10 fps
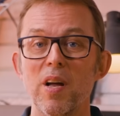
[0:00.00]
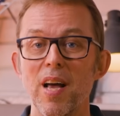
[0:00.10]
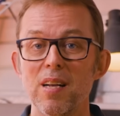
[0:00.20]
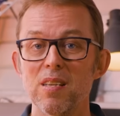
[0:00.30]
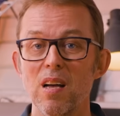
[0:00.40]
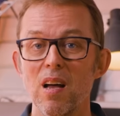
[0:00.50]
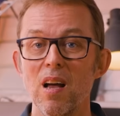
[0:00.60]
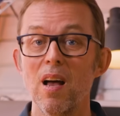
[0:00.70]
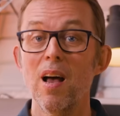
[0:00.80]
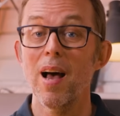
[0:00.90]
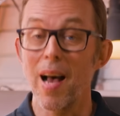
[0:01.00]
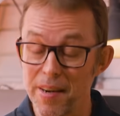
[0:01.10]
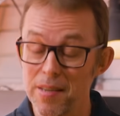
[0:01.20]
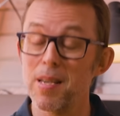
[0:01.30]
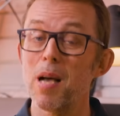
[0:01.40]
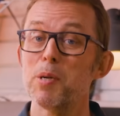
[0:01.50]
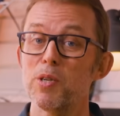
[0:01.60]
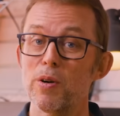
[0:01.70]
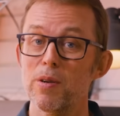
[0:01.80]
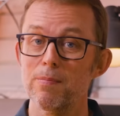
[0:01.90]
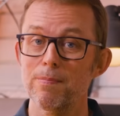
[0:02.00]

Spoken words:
connector, and a Cybertruck.